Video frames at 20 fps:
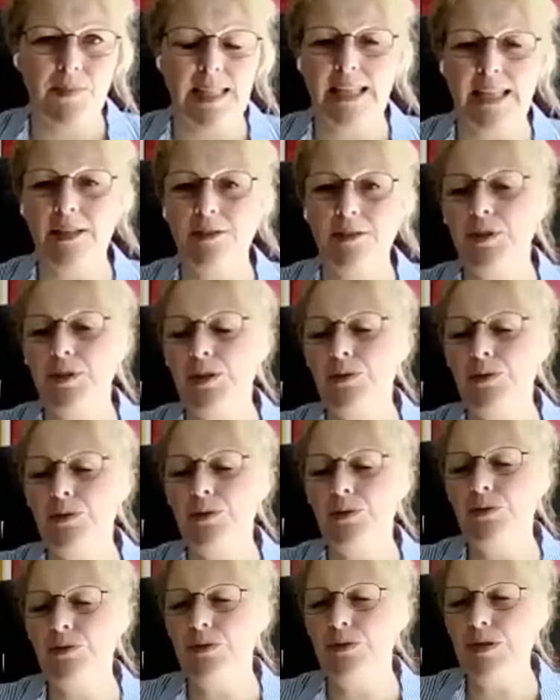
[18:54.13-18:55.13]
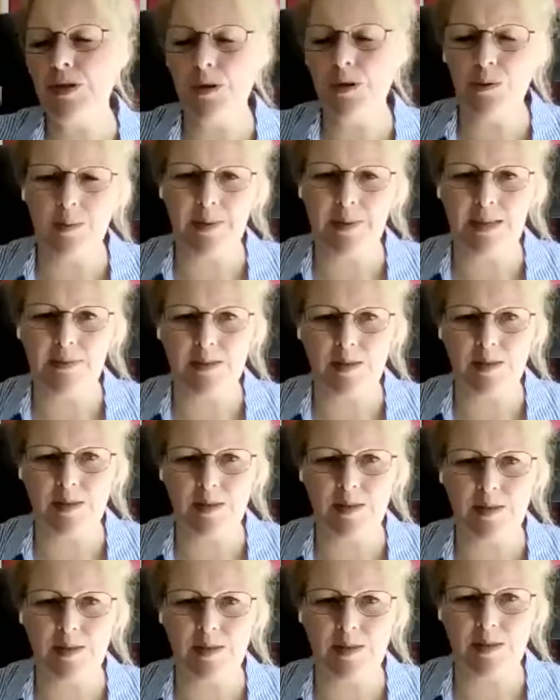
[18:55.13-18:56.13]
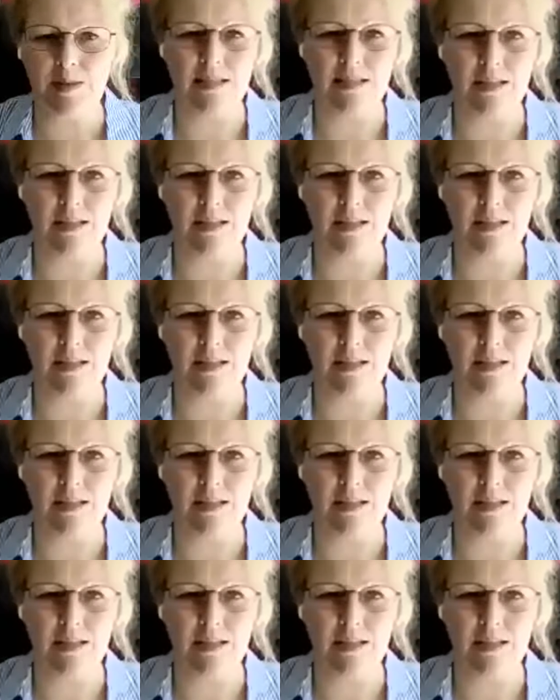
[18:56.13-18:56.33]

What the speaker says: if you know about a subject,